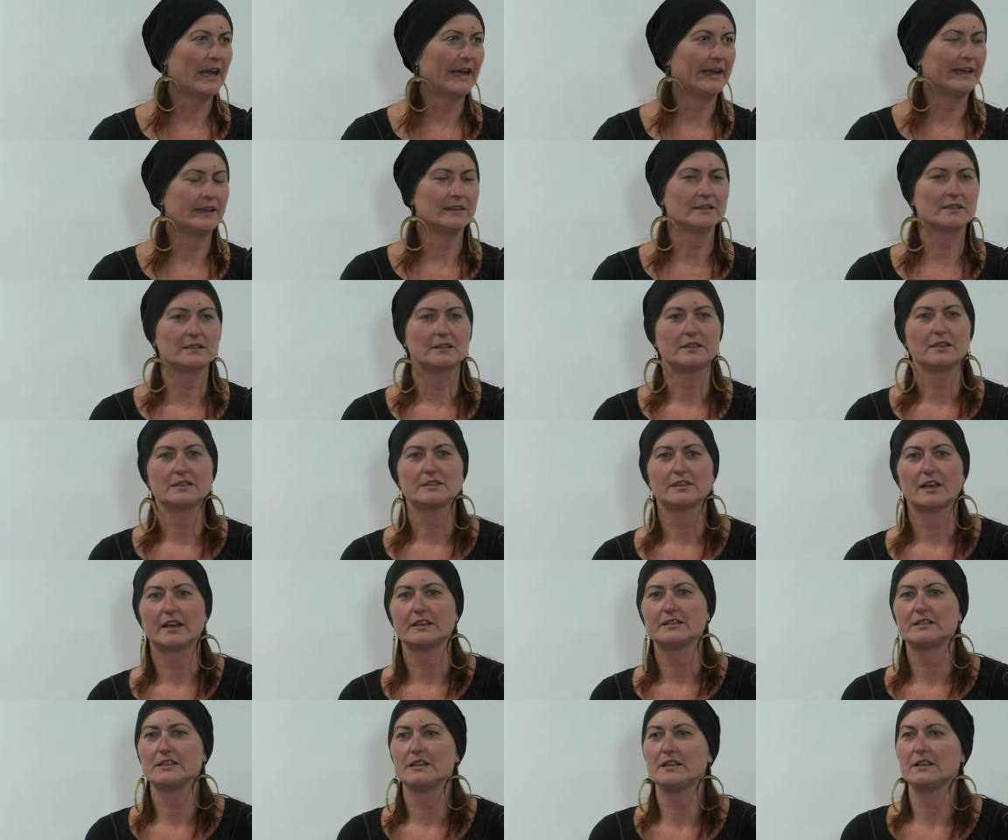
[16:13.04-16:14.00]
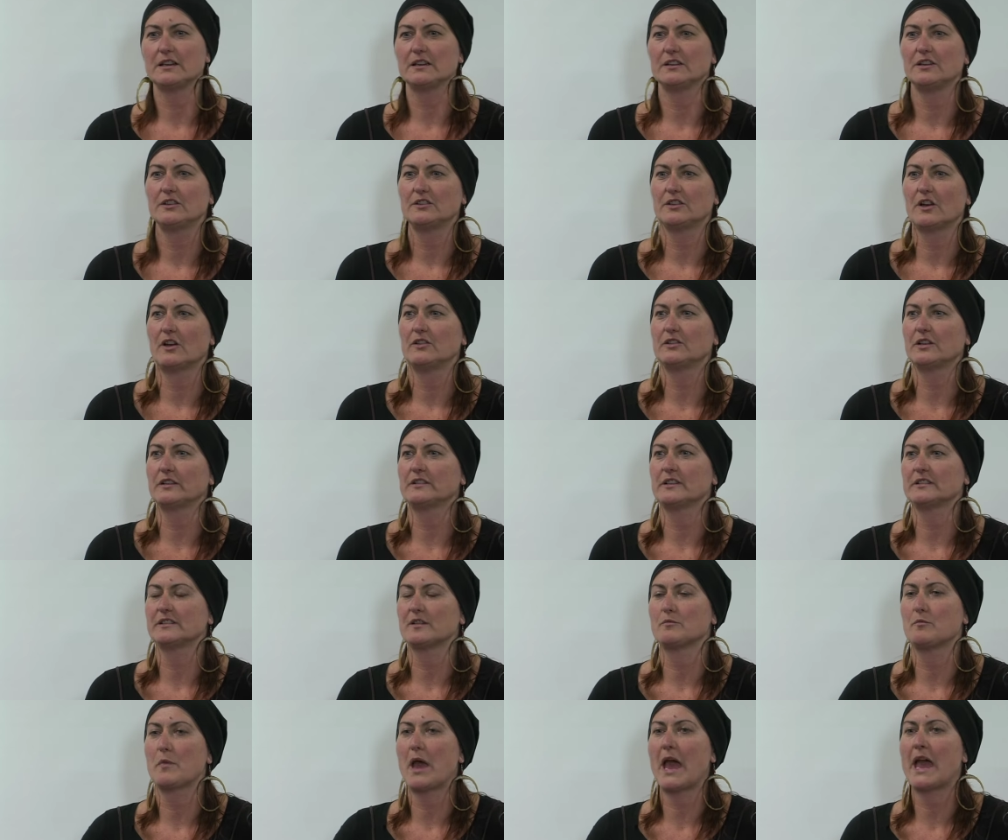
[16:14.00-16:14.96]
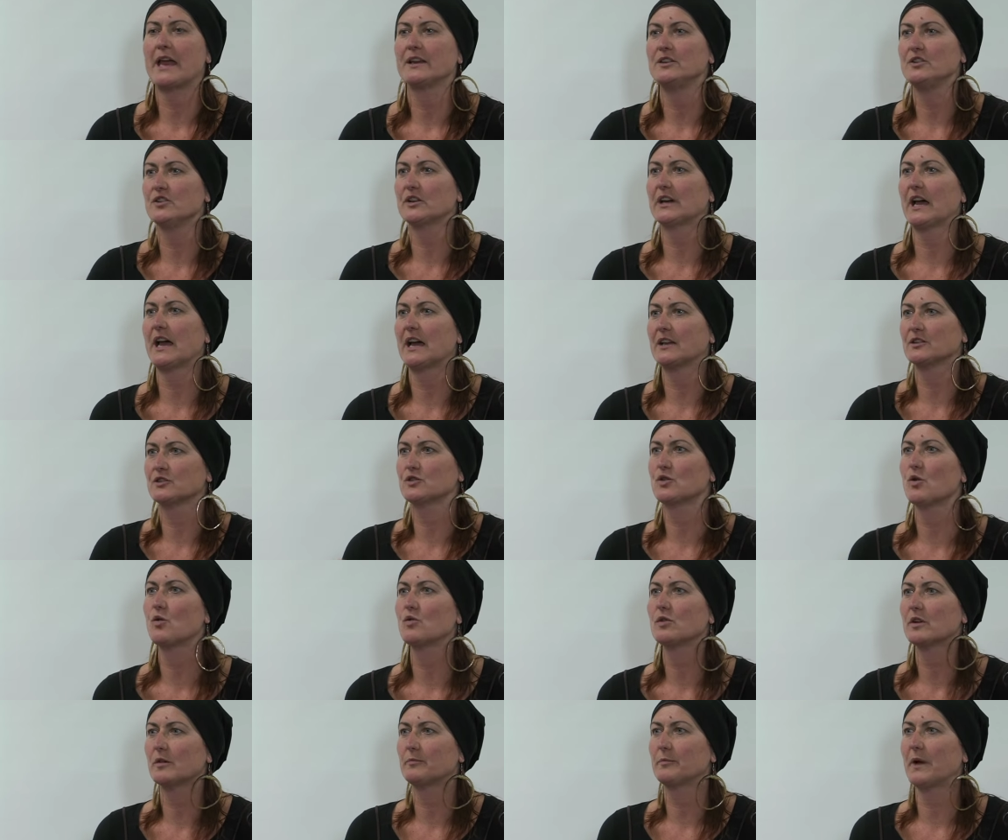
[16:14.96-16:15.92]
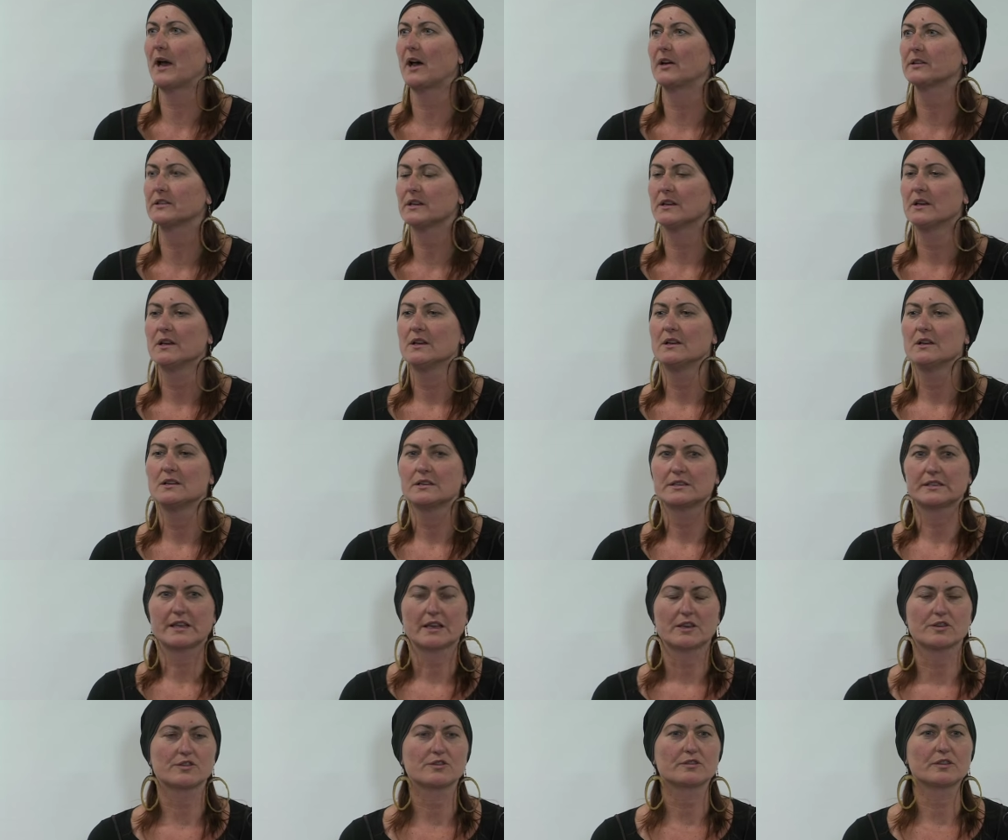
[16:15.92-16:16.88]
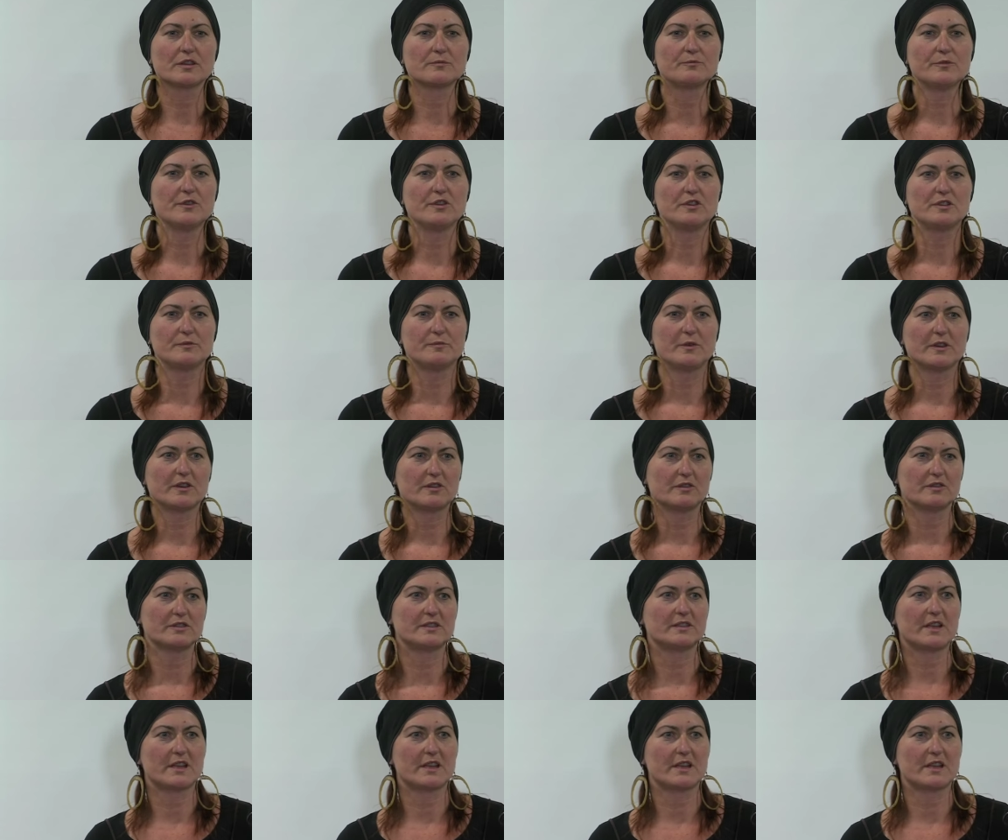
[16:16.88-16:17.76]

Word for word: and this idea, you know, that as a man you can't talk about sexual abuse because